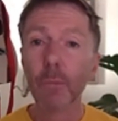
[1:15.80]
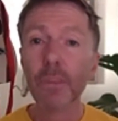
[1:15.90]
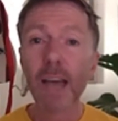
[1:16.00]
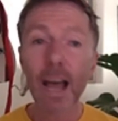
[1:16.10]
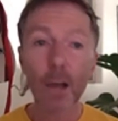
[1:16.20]
But
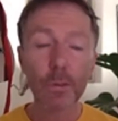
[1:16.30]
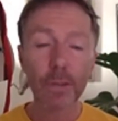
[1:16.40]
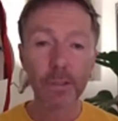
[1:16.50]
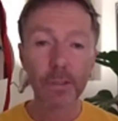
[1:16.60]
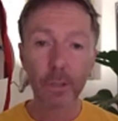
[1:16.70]
now,
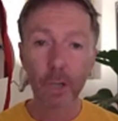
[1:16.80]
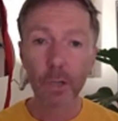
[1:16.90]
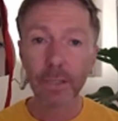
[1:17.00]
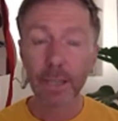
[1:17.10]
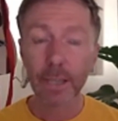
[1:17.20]
thanks to
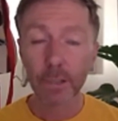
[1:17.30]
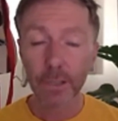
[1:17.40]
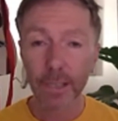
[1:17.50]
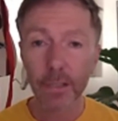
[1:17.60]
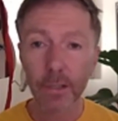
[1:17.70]
COVID
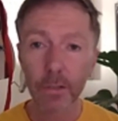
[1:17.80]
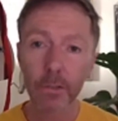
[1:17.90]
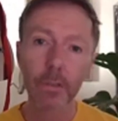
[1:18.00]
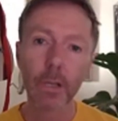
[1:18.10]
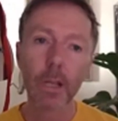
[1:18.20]

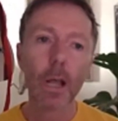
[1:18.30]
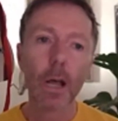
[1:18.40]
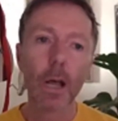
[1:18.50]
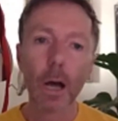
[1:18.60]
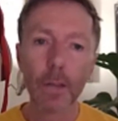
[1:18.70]
legislation,
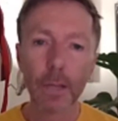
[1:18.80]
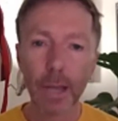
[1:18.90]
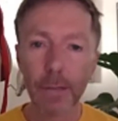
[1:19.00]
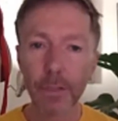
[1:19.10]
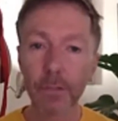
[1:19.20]
the
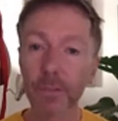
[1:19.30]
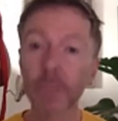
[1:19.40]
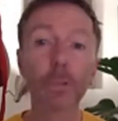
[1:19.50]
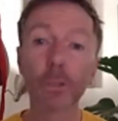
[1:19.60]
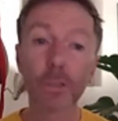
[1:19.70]
council has
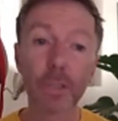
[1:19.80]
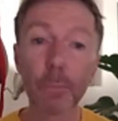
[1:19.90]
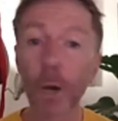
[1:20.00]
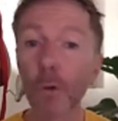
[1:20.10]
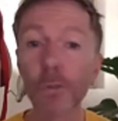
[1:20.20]
simply just
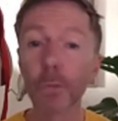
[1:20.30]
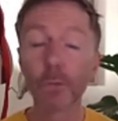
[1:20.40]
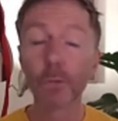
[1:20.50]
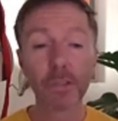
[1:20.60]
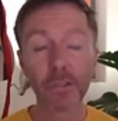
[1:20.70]
imposed them
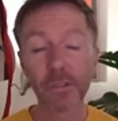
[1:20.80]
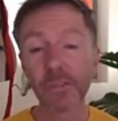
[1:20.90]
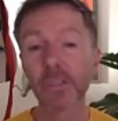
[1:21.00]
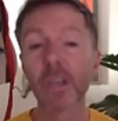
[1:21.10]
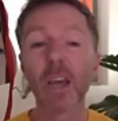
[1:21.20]
on
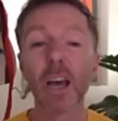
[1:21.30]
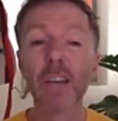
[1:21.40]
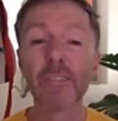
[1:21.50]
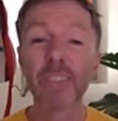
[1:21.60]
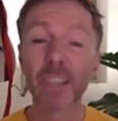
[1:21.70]
residents
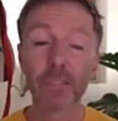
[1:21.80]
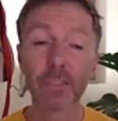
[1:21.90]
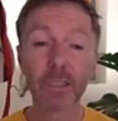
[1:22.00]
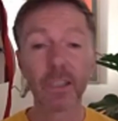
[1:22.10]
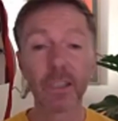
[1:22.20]
and
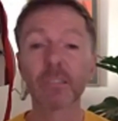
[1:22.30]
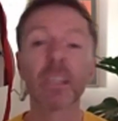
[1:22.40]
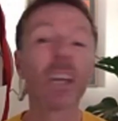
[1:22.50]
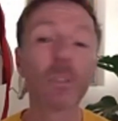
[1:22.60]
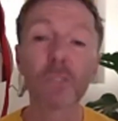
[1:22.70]
effectively said,
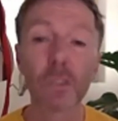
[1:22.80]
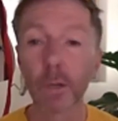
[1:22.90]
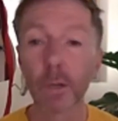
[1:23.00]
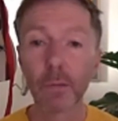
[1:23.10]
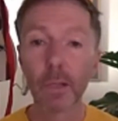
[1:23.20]
get used
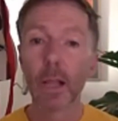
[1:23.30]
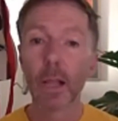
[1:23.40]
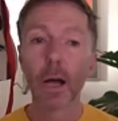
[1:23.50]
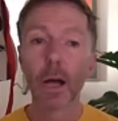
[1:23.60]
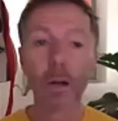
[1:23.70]
to it.
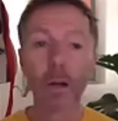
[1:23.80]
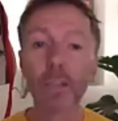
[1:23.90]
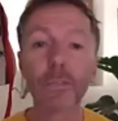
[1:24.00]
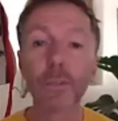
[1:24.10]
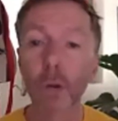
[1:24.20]

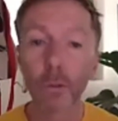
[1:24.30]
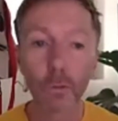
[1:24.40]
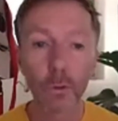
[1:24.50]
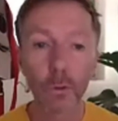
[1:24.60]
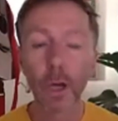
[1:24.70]
It's for your own
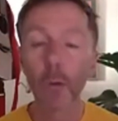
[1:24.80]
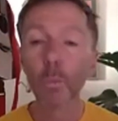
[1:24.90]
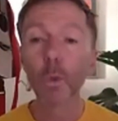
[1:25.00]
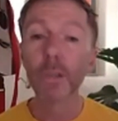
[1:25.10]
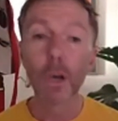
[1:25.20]
good,
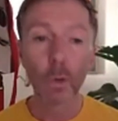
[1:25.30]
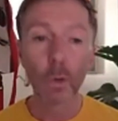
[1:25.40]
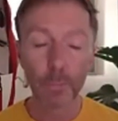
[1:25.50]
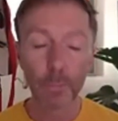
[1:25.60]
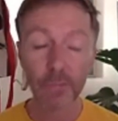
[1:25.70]
and we know
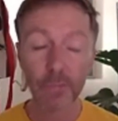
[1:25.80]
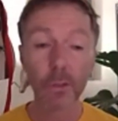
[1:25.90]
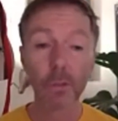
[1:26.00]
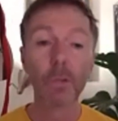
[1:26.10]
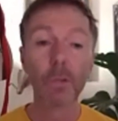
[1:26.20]
what's best for
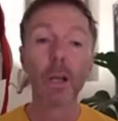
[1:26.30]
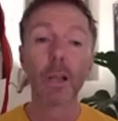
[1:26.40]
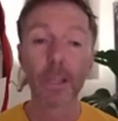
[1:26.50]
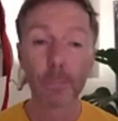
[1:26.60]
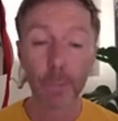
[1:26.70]
you.
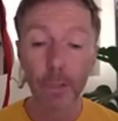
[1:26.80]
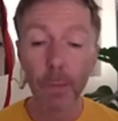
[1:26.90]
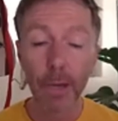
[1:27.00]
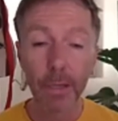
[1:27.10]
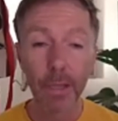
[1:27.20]
That's been the
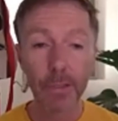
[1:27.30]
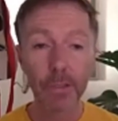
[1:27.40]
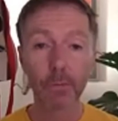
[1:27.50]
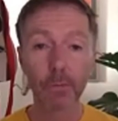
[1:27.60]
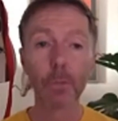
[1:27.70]
main
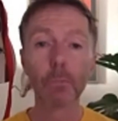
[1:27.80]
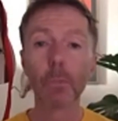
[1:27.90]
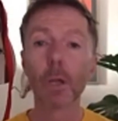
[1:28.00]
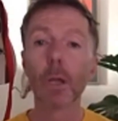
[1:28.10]
answer from them.